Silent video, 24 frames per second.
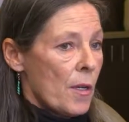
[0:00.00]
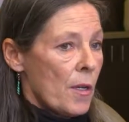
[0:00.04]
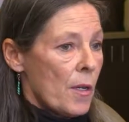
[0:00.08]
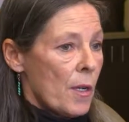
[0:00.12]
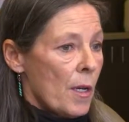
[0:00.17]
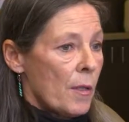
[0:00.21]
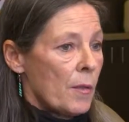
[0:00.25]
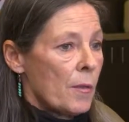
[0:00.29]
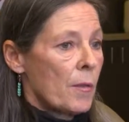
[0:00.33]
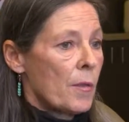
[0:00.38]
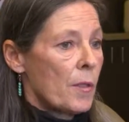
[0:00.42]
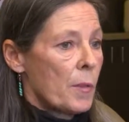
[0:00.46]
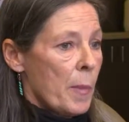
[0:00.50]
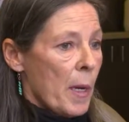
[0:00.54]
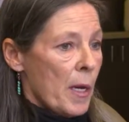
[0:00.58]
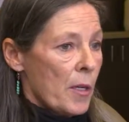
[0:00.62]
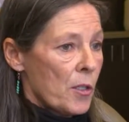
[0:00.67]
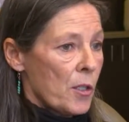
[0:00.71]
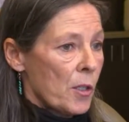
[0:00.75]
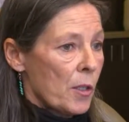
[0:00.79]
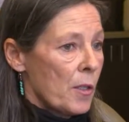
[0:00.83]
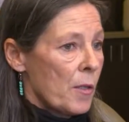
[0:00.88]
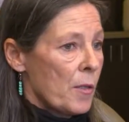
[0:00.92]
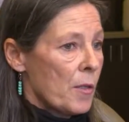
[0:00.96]
and
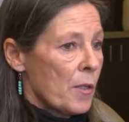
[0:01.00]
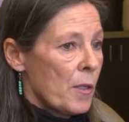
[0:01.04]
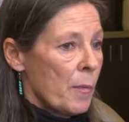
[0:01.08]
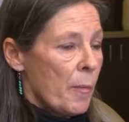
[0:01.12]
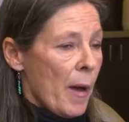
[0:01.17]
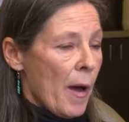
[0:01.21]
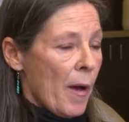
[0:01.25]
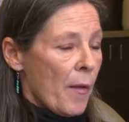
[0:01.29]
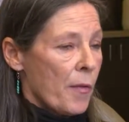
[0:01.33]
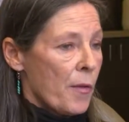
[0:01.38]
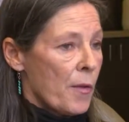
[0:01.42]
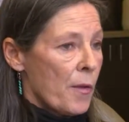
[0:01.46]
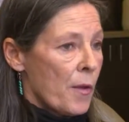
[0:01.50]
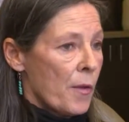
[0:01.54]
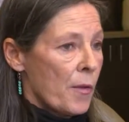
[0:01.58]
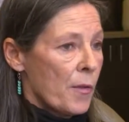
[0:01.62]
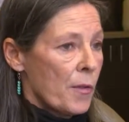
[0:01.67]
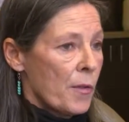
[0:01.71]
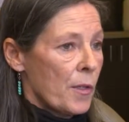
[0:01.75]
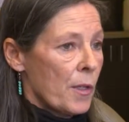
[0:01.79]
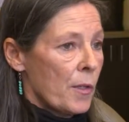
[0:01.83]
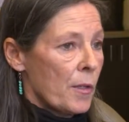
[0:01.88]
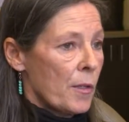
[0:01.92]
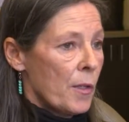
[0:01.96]
specialists about
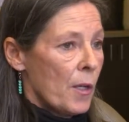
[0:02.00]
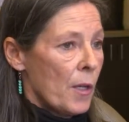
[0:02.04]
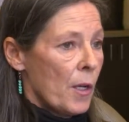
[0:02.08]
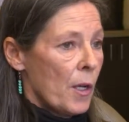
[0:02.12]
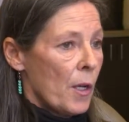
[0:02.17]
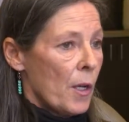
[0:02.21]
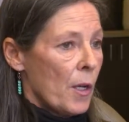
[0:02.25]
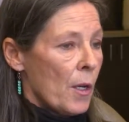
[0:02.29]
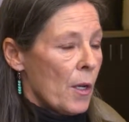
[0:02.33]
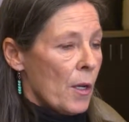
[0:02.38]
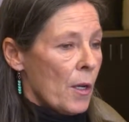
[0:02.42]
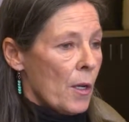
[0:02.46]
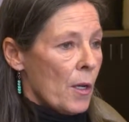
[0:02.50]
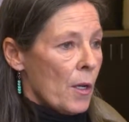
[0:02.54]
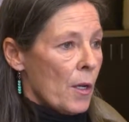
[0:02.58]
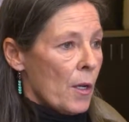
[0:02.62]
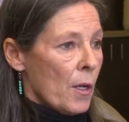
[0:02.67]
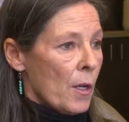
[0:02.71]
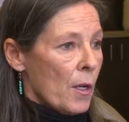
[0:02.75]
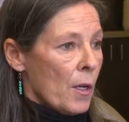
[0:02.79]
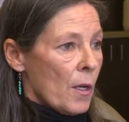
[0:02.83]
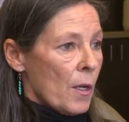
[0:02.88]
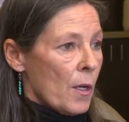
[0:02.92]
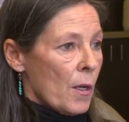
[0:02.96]
this, and
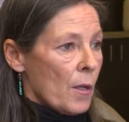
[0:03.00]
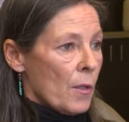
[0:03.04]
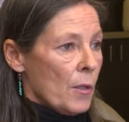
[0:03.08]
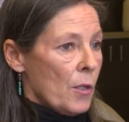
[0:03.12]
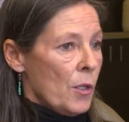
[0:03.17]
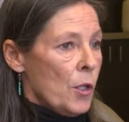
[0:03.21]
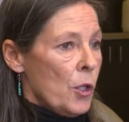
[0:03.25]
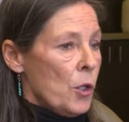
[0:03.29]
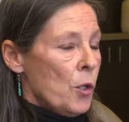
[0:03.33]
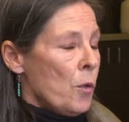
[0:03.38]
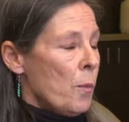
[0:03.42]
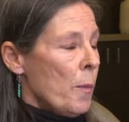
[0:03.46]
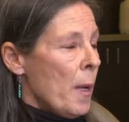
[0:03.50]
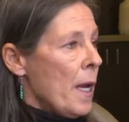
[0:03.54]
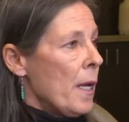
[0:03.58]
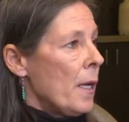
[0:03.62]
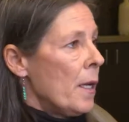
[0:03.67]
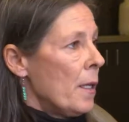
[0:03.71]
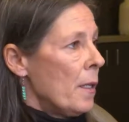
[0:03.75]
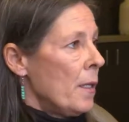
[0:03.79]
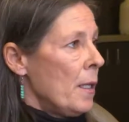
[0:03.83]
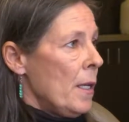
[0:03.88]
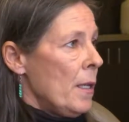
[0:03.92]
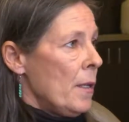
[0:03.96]
you made
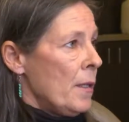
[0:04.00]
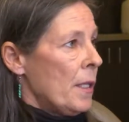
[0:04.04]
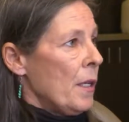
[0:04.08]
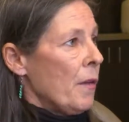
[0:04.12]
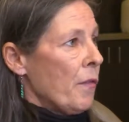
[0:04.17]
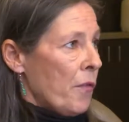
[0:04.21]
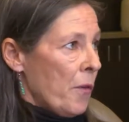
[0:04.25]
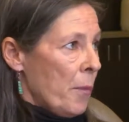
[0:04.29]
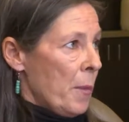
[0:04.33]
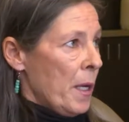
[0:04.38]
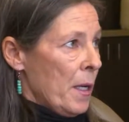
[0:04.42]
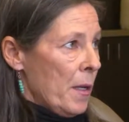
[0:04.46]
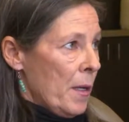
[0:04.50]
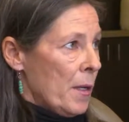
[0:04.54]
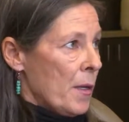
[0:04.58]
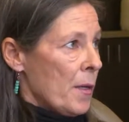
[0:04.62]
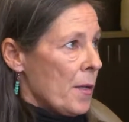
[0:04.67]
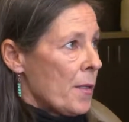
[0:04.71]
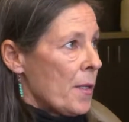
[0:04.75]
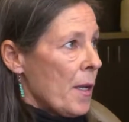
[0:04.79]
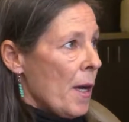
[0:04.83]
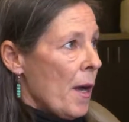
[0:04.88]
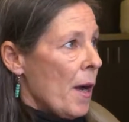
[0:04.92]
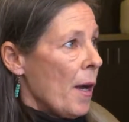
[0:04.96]
it easy for me to
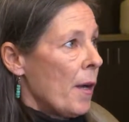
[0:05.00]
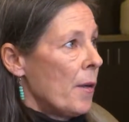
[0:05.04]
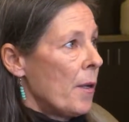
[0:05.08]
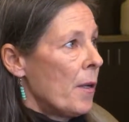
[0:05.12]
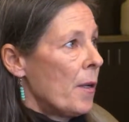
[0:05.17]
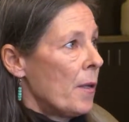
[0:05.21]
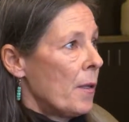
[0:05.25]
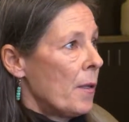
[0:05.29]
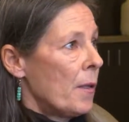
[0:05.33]
decide.